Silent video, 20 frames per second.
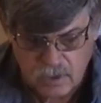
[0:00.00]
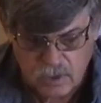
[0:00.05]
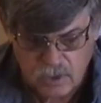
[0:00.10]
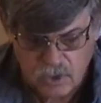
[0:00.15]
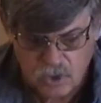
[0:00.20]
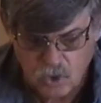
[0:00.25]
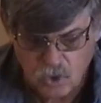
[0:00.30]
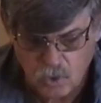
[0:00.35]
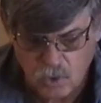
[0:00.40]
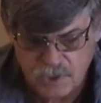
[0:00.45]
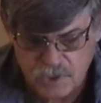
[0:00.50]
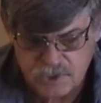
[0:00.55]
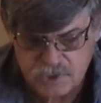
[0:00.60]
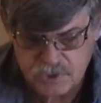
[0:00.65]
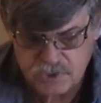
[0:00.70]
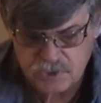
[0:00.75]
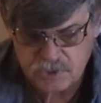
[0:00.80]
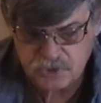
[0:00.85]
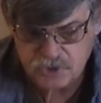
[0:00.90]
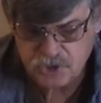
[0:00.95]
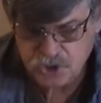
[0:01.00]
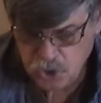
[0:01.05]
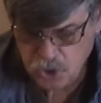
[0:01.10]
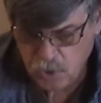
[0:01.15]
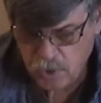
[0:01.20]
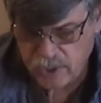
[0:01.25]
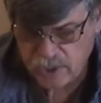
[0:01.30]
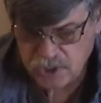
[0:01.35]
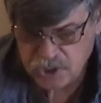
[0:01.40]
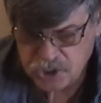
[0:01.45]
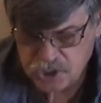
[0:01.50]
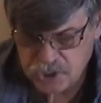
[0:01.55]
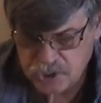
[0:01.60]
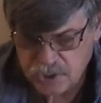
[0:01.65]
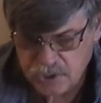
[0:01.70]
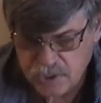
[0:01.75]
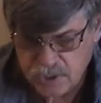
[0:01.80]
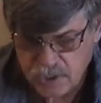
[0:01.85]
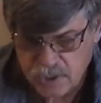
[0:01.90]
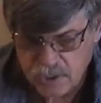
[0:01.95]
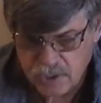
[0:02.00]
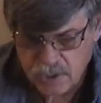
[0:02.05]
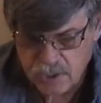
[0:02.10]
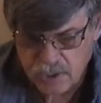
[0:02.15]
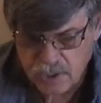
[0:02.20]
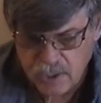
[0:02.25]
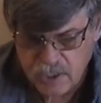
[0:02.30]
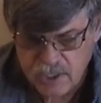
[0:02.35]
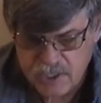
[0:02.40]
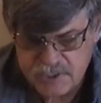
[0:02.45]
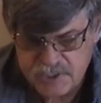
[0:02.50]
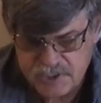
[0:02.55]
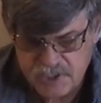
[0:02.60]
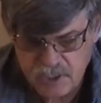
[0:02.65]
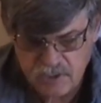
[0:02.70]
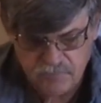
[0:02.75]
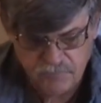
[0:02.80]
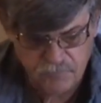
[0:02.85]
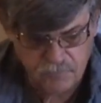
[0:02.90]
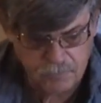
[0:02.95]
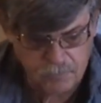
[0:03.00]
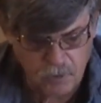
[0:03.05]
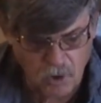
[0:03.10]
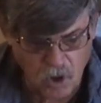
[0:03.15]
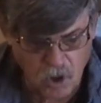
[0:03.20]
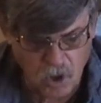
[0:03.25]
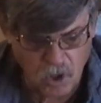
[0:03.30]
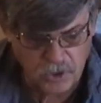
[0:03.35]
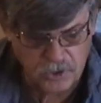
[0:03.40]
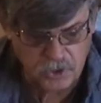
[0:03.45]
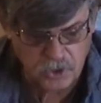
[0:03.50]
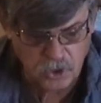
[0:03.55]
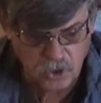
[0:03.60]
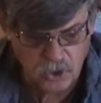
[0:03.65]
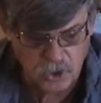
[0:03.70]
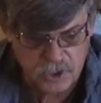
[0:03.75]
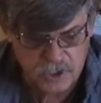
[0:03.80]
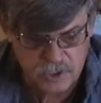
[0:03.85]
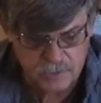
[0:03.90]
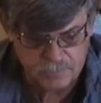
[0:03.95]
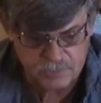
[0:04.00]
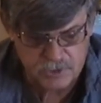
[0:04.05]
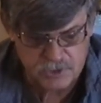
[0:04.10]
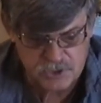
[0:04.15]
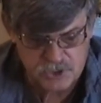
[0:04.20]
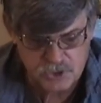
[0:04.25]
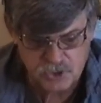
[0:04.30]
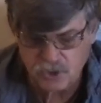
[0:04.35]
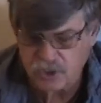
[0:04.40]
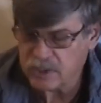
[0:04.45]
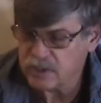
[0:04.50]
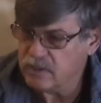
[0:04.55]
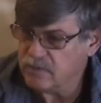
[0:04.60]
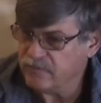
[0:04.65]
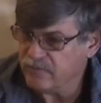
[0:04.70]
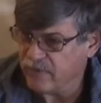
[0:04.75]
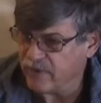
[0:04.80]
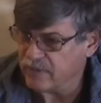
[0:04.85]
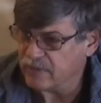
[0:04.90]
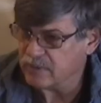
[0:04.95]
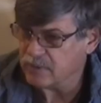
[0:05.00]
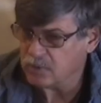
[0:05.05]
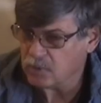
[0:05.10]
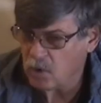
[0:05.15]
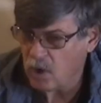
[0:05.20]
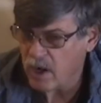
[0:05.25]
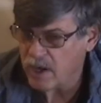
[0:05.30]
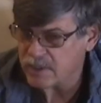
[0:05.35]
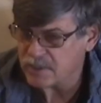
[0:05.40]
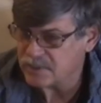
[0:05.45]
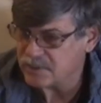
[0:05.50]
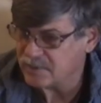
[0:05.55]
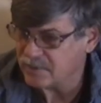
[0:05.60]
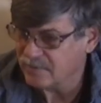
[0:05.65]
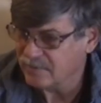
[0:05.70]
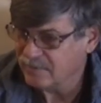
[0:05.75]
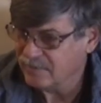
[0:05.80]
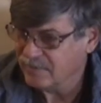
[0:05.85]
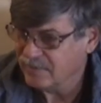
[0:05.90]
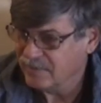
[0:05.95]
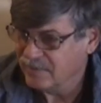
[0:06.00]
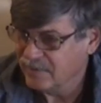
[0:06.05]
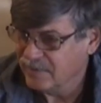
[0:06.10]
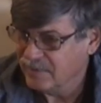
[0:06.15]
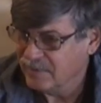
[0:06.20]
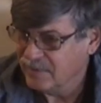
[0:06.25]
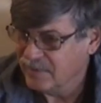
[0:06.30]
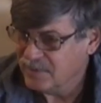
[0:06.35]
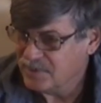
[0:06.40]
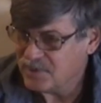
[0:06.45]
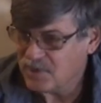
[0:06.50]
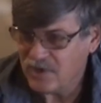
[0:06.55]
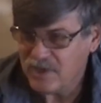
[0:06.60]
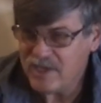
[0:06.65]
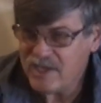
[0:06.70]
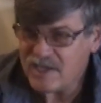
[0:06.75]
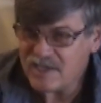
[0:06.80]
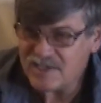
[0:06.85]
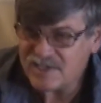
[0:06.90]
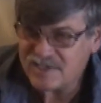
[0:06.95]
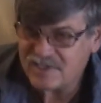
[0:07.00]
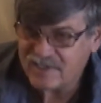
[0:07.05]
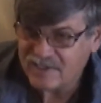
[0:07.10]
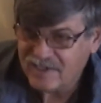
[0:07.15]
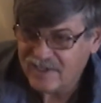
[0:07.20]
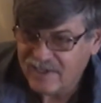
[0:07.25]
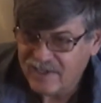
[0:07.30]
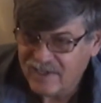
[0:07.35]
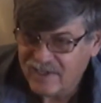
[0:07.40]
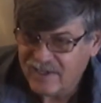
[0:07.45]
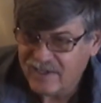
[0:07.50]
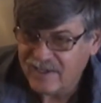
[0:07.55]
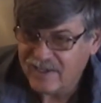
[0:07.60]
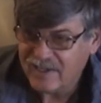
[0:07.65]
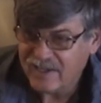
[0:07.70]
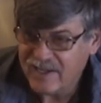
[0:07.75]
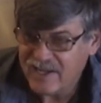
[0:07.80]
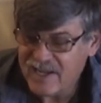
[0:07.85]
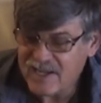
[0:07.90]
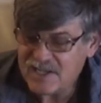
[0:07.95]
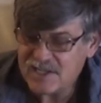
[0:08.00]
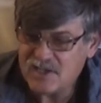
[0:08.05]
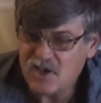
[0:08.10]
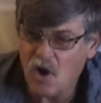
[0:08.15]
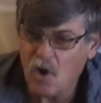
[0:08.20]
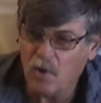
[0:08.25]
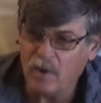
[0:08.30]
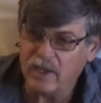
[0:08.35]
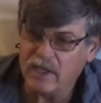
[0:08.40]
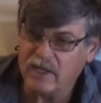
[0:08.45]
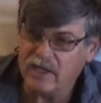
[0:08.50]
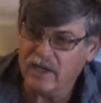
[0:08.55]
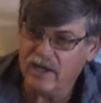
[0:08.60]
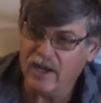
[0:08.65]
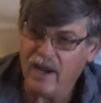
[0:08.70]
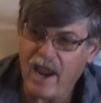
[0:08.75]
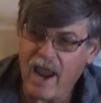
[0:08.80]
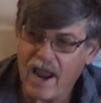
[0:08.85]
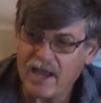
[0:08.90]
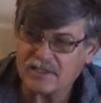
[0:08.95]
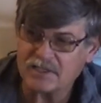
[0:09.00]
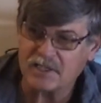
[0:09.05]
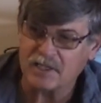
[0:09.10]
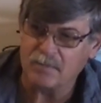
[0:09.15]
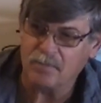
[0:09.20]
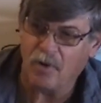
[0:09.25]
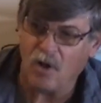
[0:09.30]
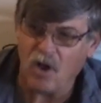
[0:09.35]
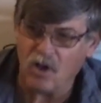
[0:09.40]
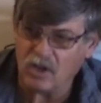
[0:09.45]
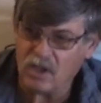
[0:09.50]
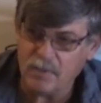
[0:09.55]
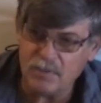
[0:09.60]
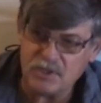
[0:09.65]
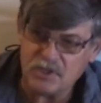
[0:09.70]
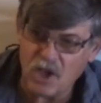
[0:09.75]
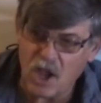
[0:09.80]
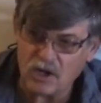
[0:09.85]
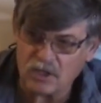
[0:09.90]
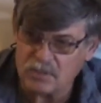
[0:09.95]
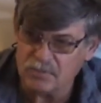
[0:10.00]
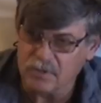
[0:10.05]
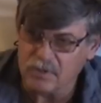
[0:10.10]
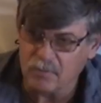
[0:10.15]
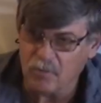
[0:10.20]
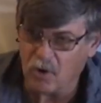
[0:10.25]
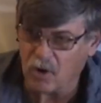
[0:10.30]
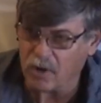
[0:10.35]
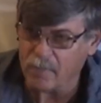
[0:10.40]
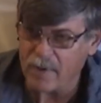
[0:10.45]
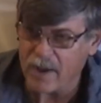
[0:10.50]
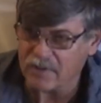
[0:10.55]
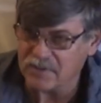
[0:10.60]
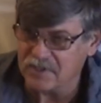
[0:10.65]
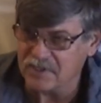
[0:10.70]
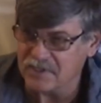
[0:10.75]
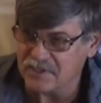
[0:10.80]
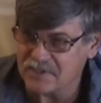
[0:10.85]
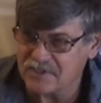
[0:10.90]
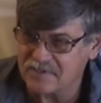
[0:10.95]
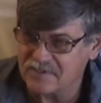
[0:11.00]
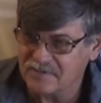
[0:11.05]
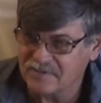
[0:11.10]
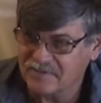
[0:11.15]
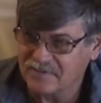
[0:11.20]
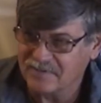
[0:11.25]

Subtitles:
who was Jewish, he sent for Paul and heard him concerning the faith in Christ. So he's going and asking Paul, come talk to me more about this.